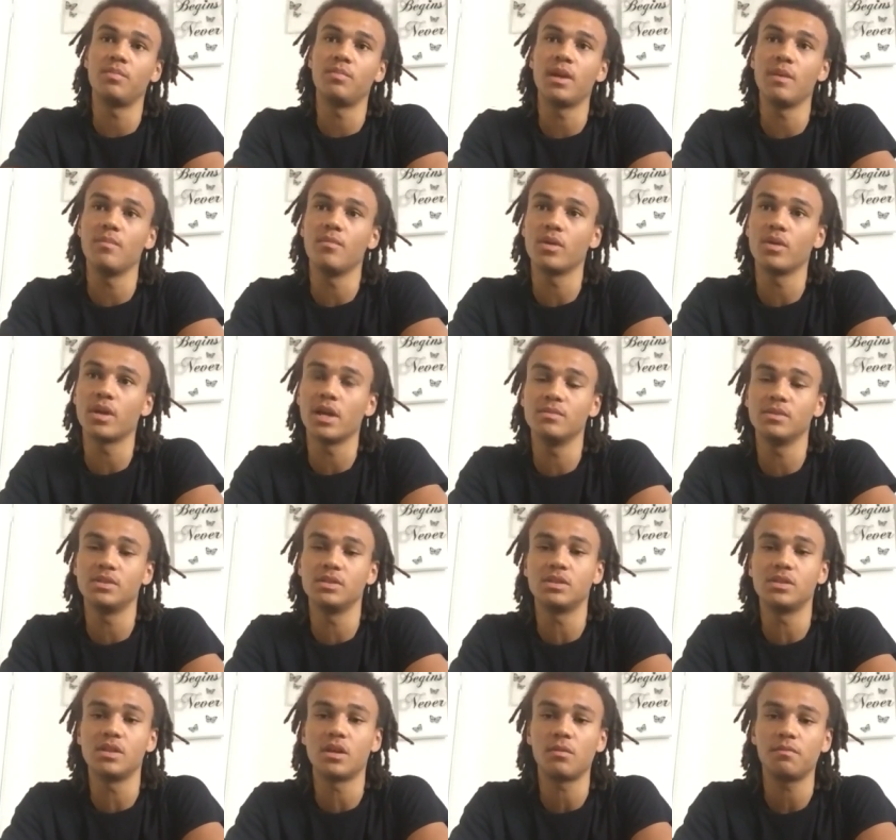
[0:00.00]
more games
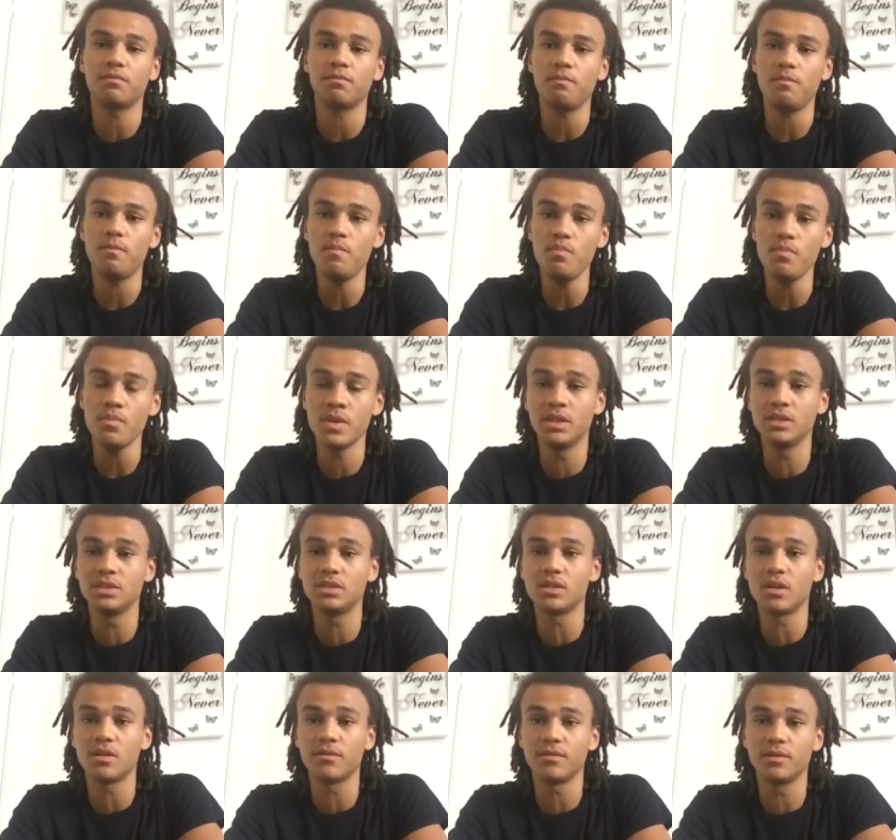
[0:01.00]
and
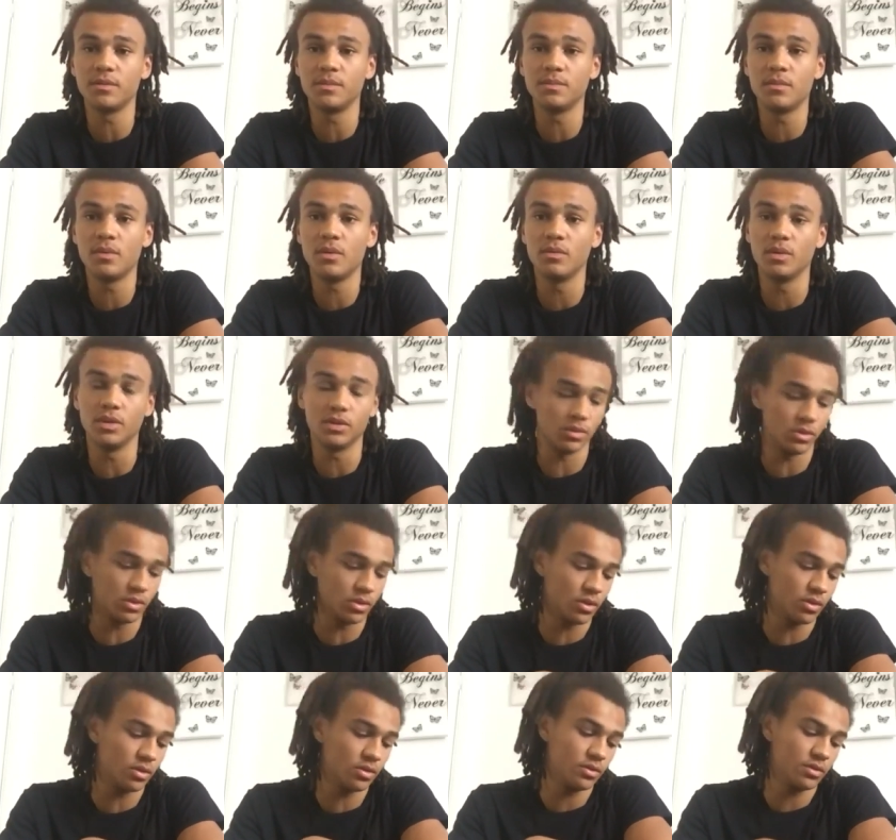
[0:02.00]
stuff, which was
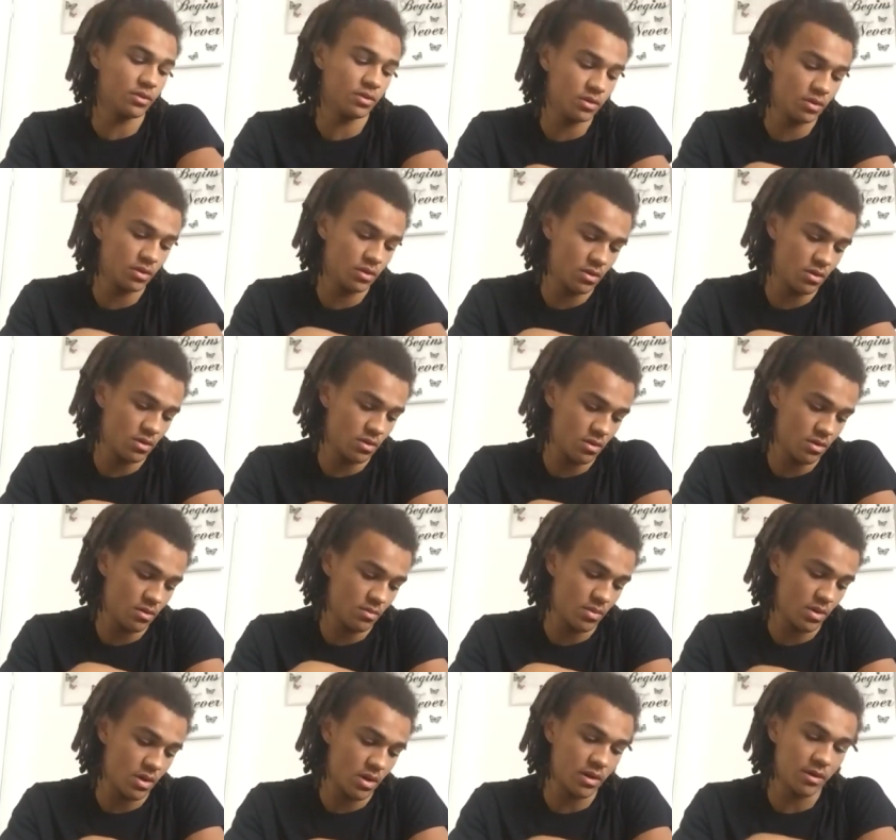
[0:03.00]
good.
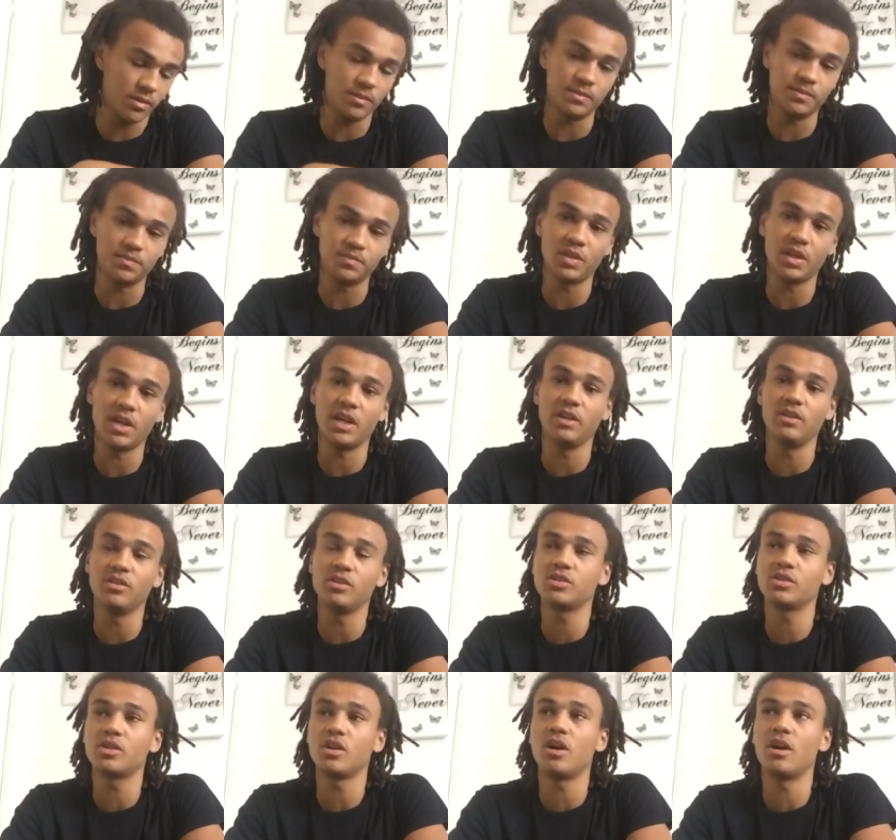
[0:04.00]
But yeah, you
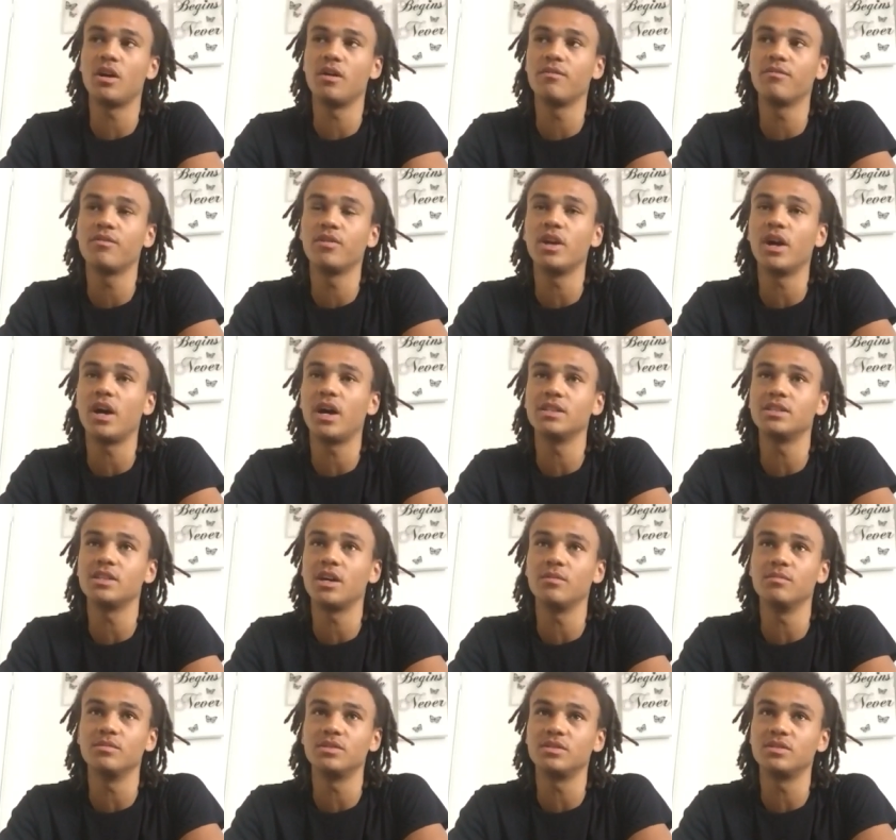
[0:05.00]
just got through the hard
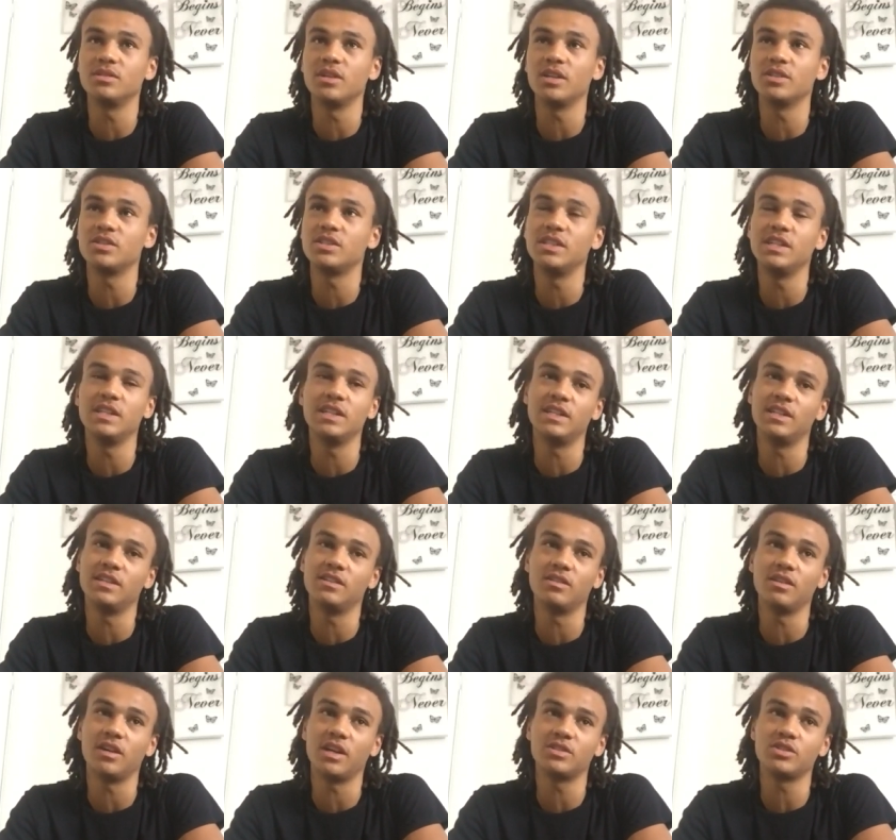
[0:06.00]
times. I just
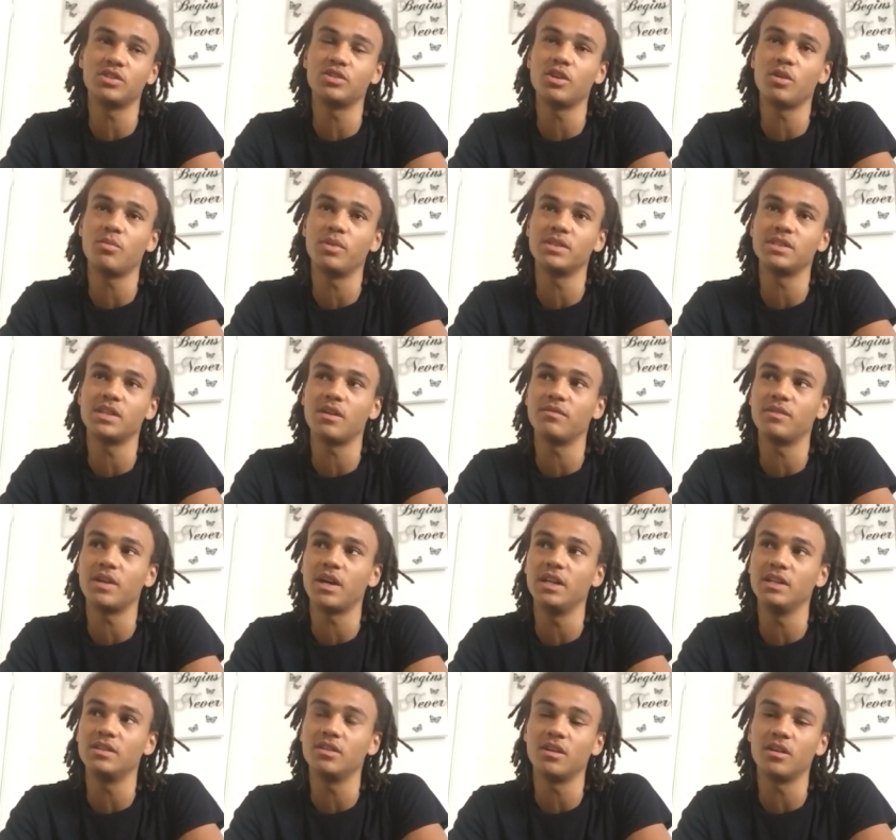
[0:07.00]
told myself that I
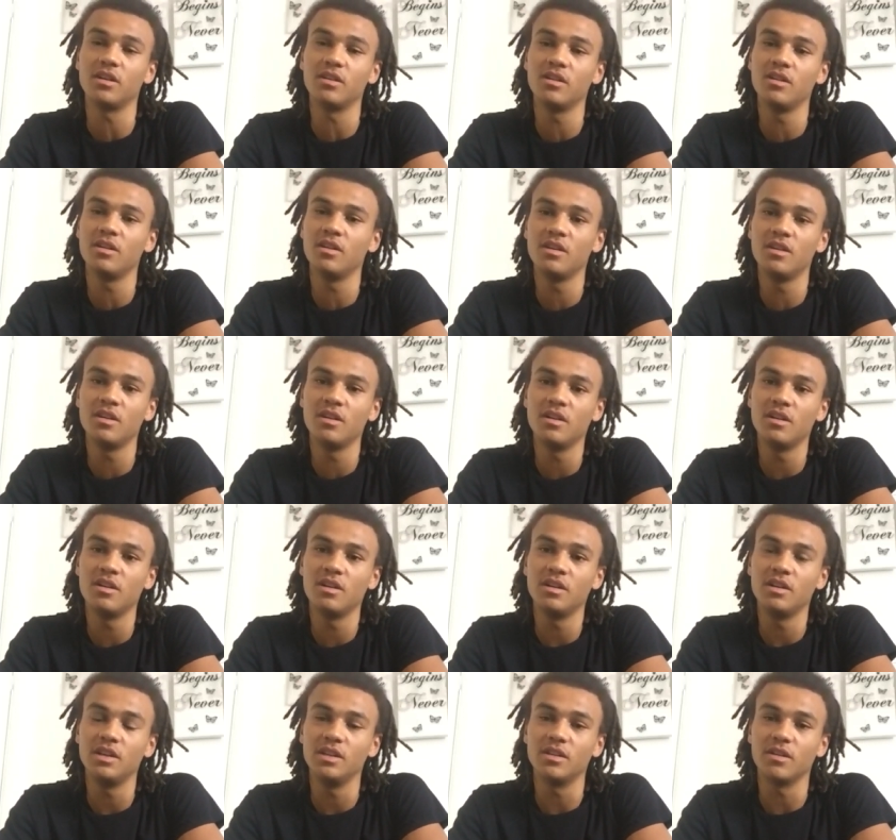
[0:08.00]
need to
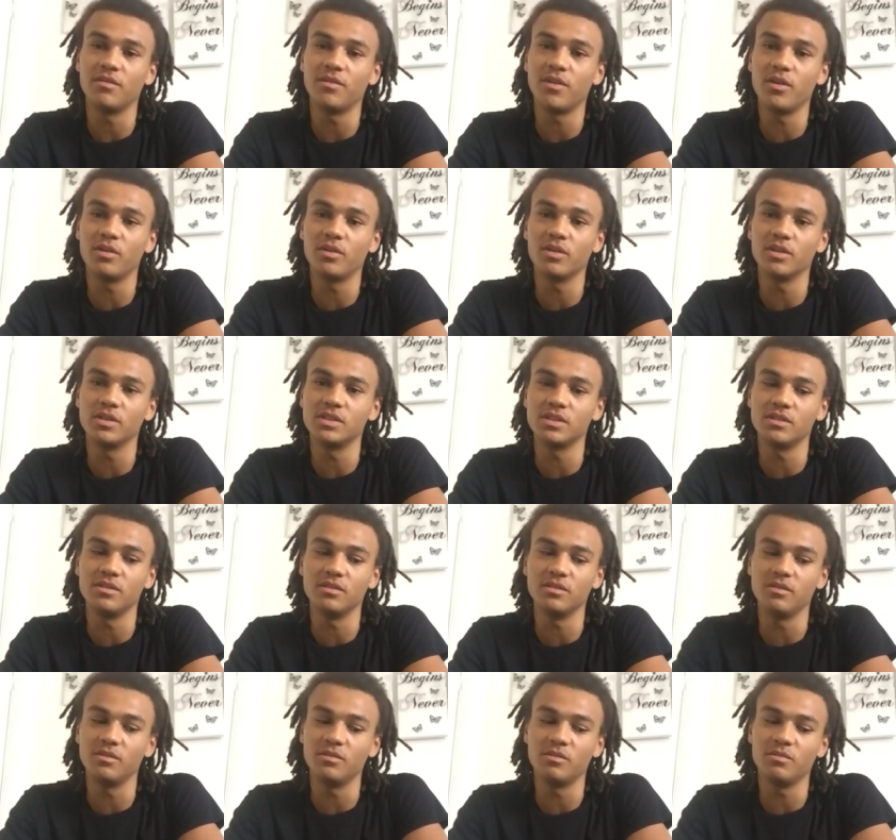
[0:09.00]
focus
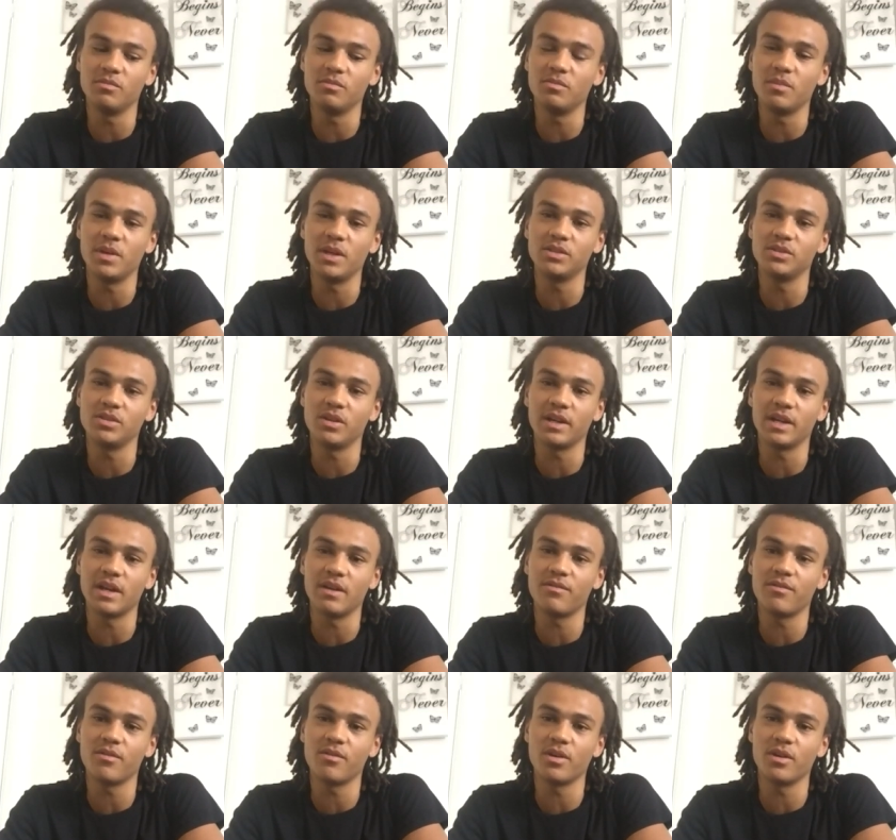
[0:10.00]
and make sure I get
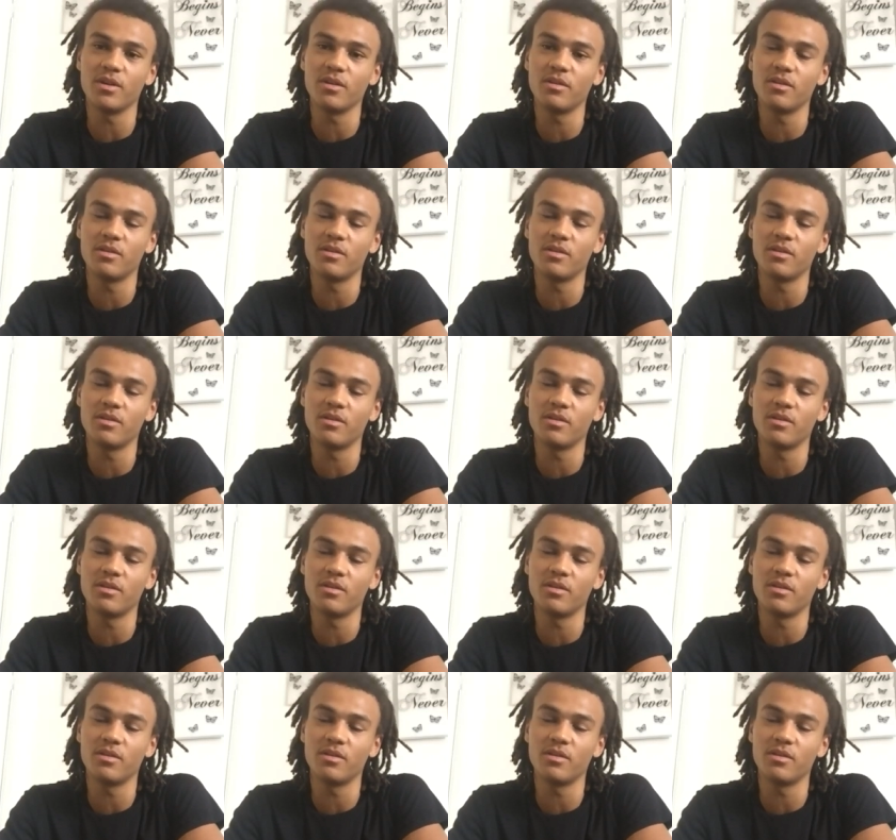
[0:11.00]
through it.